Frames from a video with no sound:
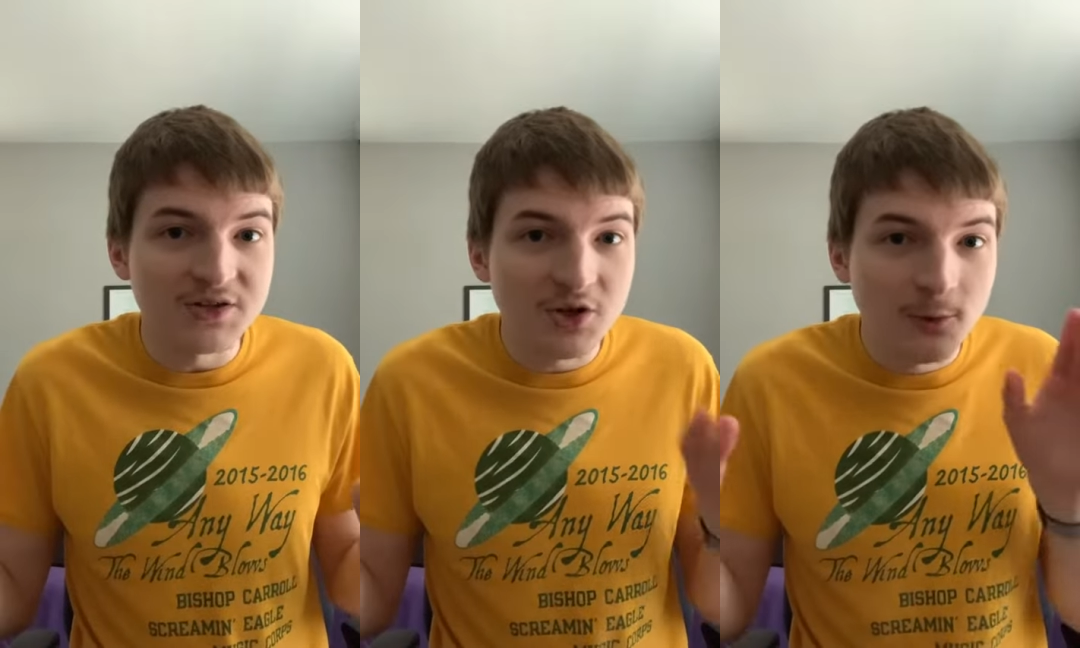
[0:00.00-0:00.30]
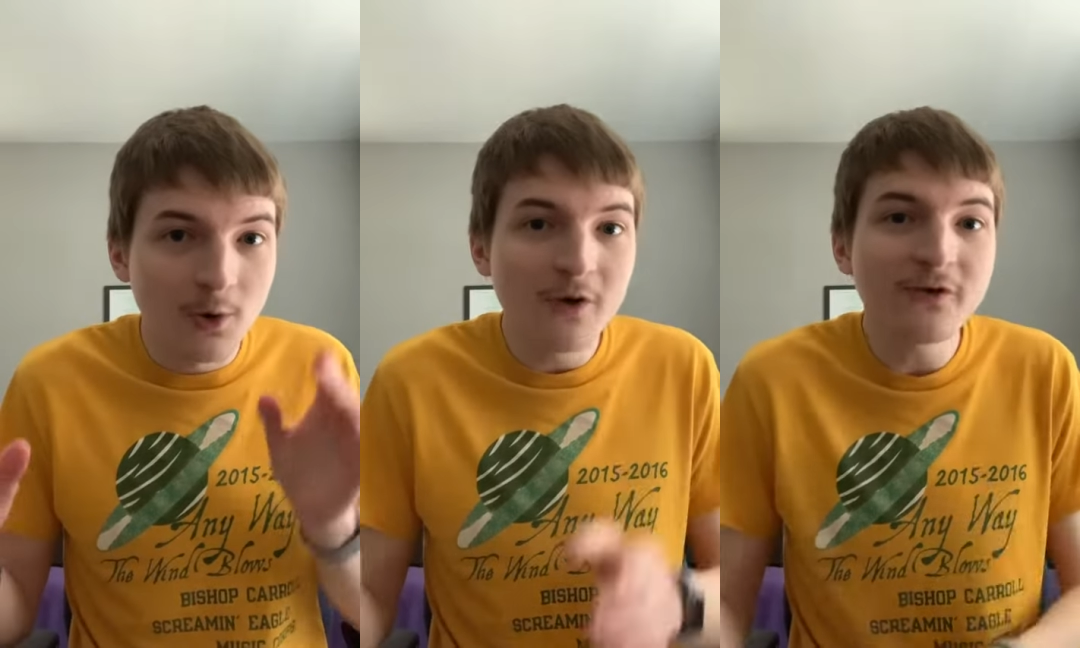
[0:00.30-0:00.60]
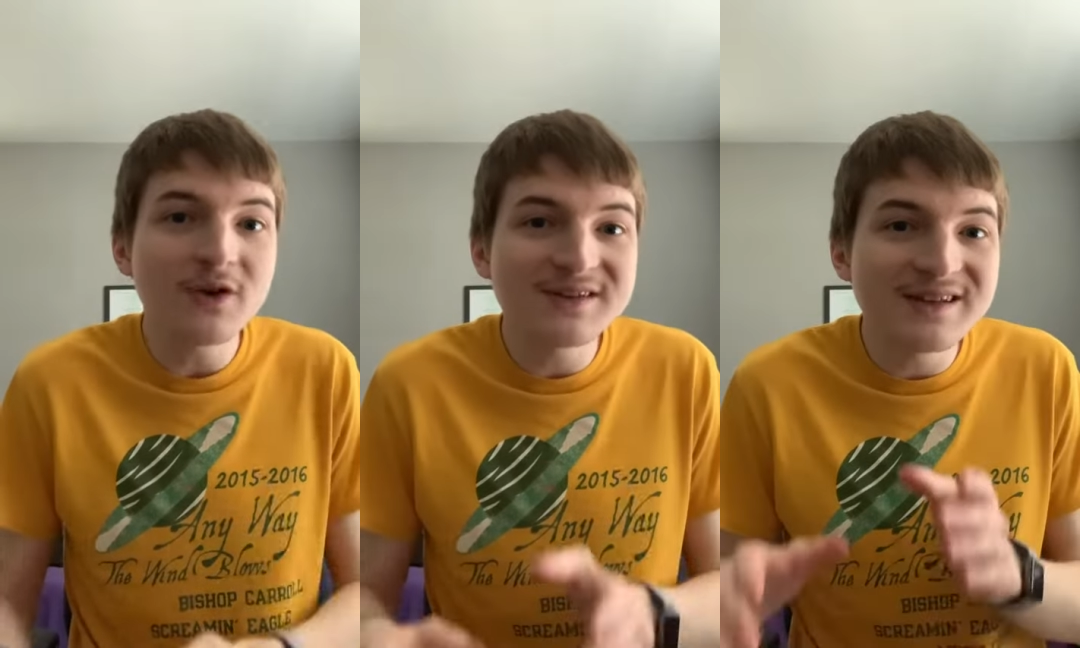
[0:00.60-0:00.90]
Grover
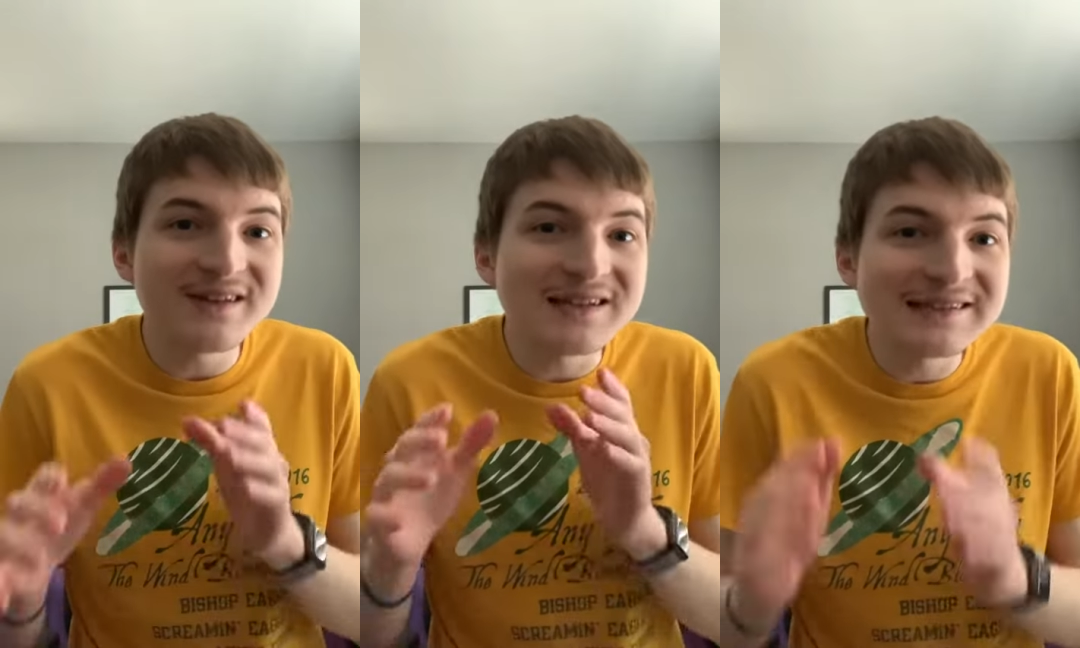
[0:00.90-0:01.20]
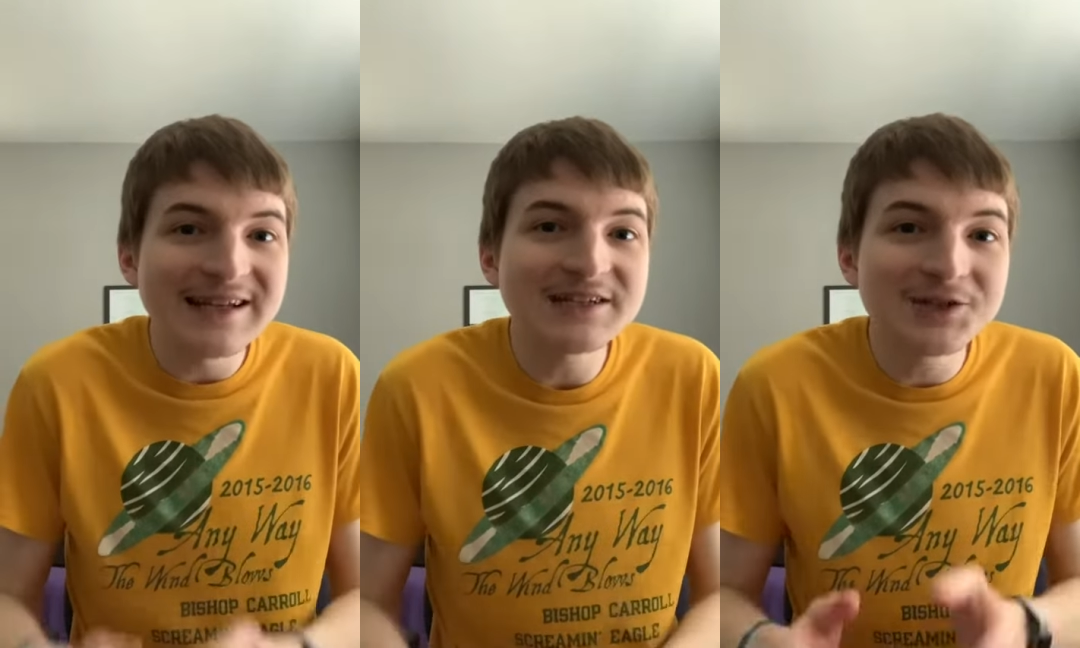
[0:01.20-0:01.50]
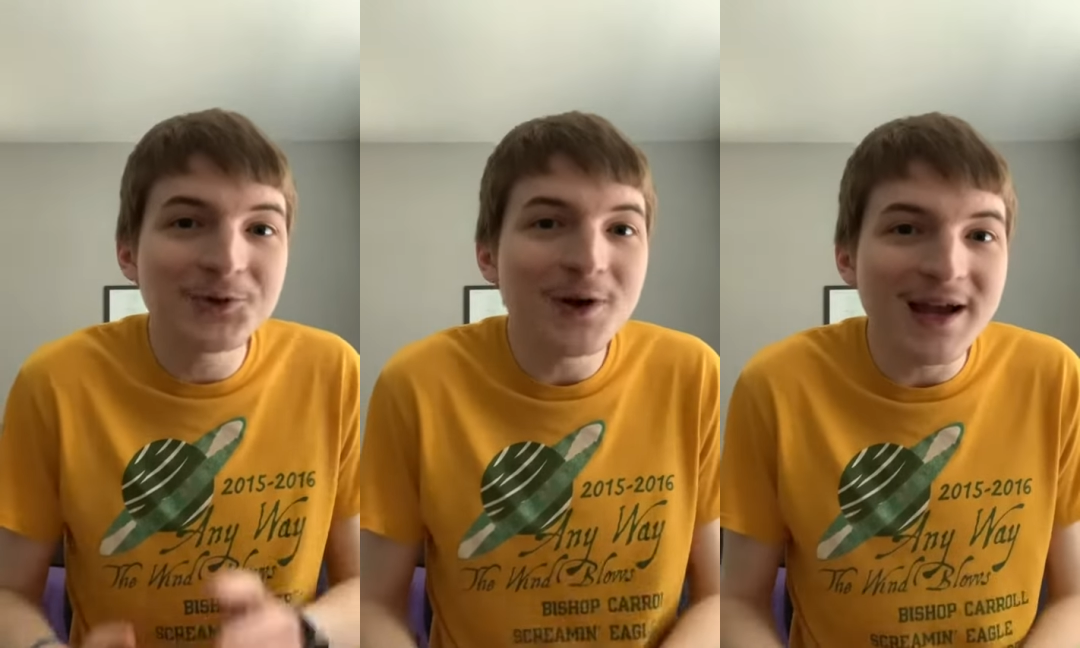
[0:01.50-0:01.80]
is in the sixth
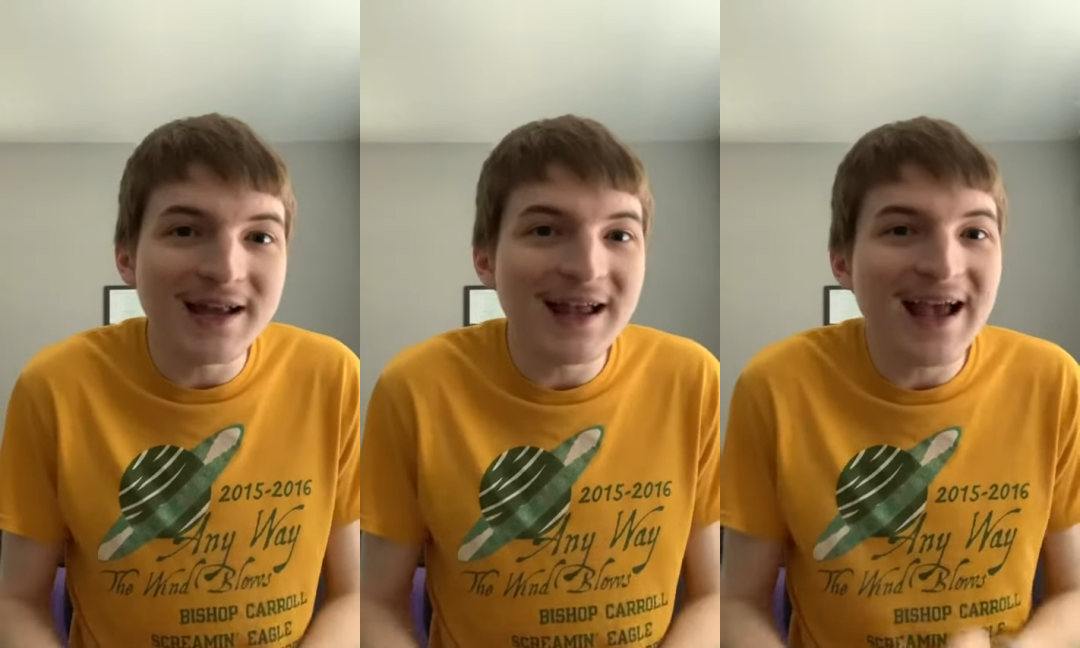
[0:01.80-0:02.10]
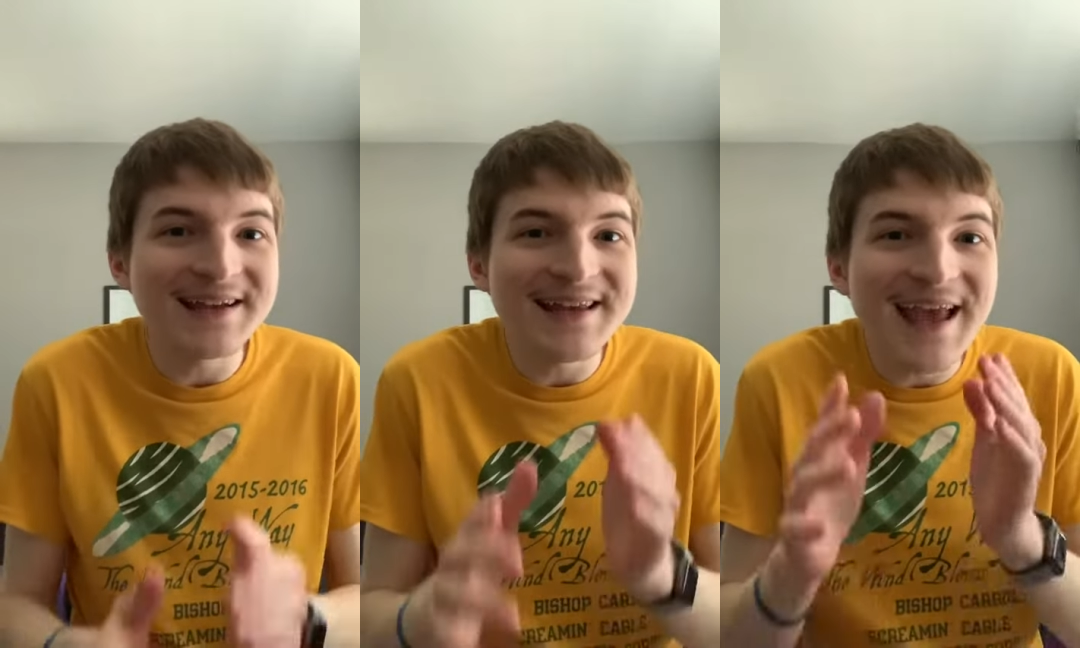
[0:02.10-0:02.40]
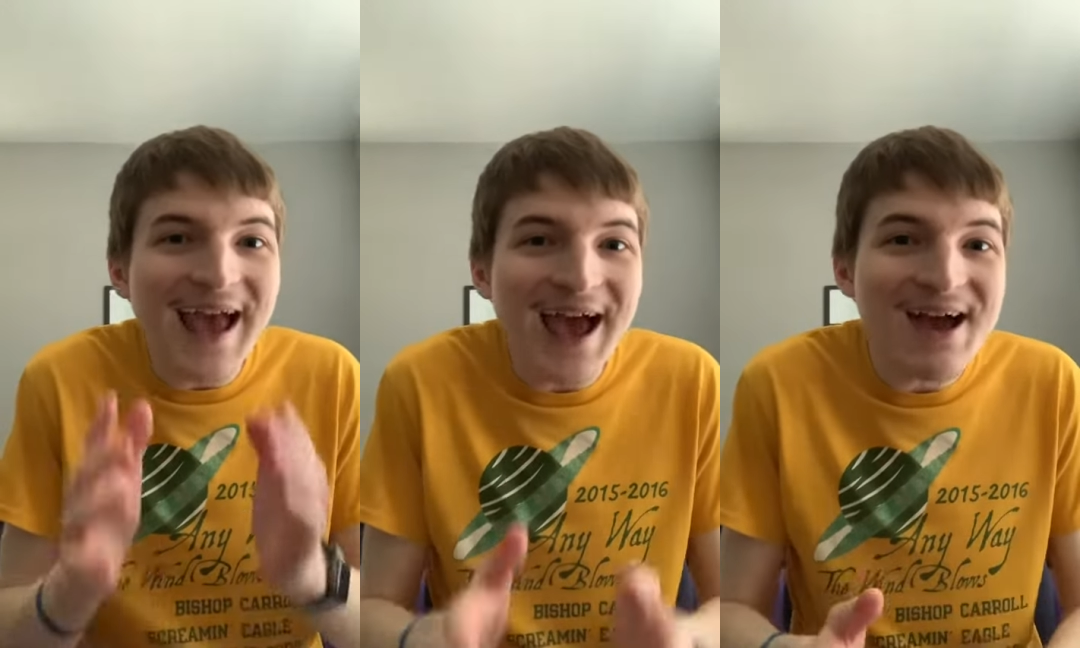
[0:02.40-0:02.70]
grade and he
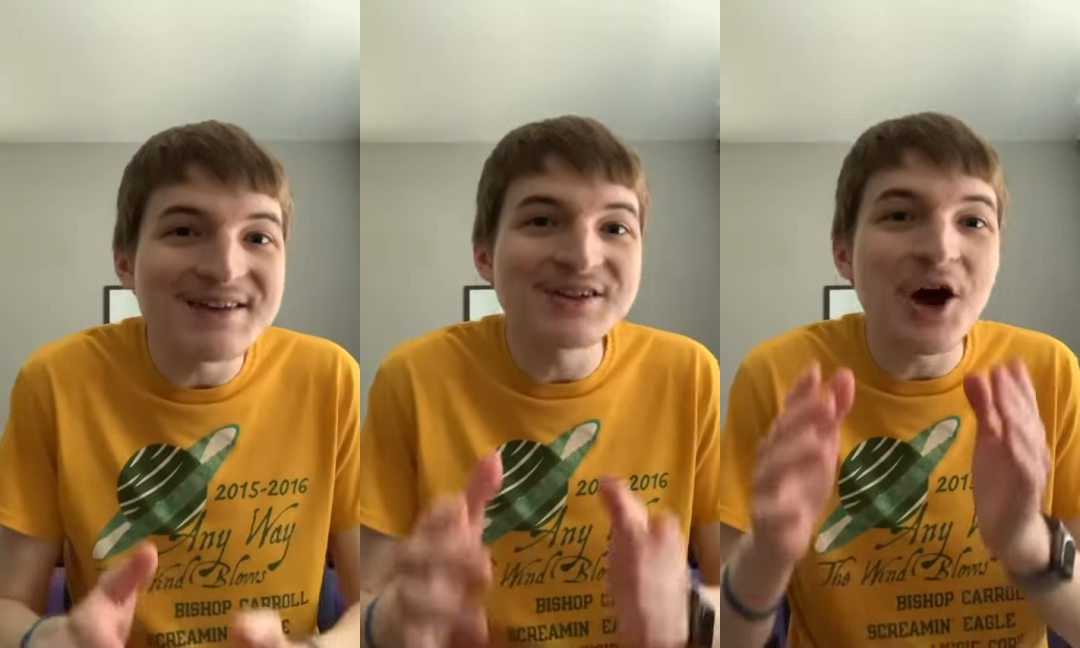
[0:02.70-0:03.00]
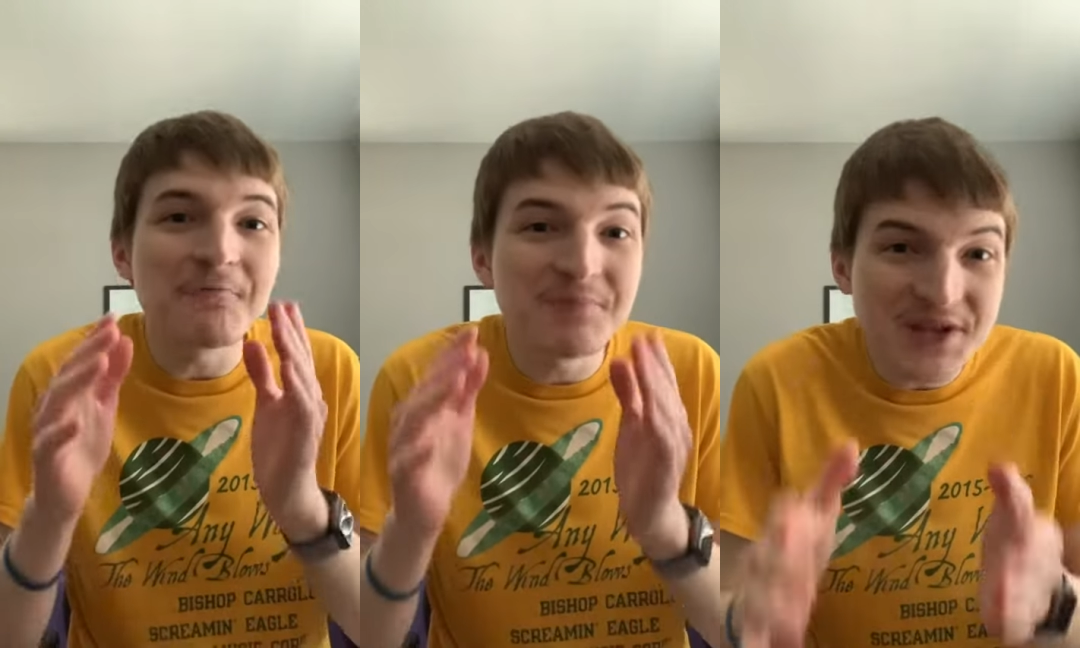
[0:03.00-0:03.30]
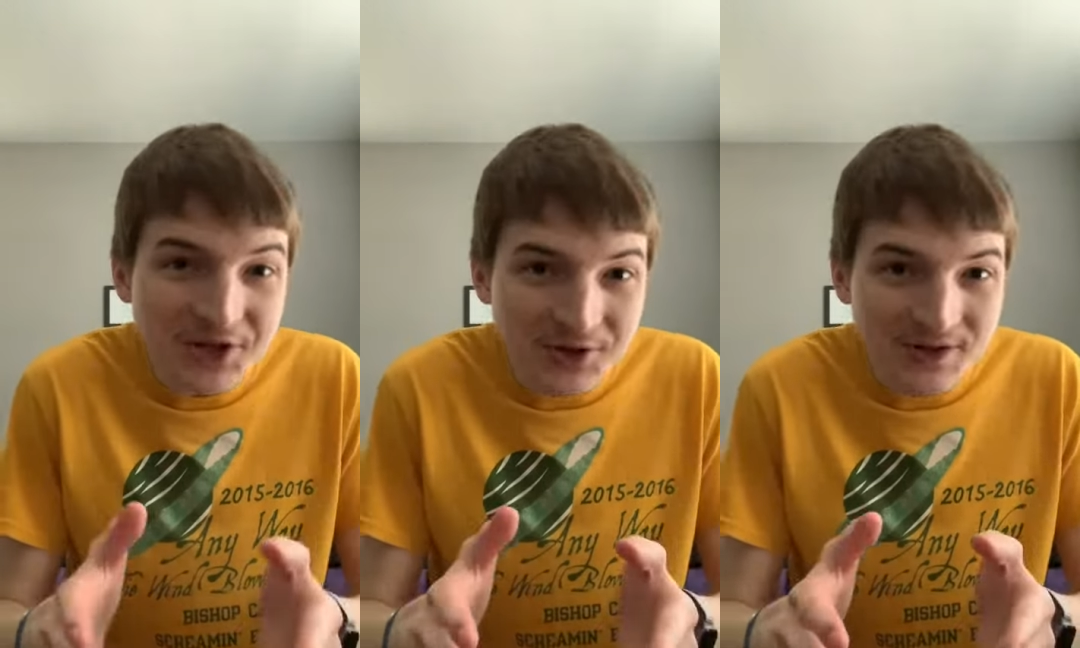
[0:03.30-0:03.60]
has a beard.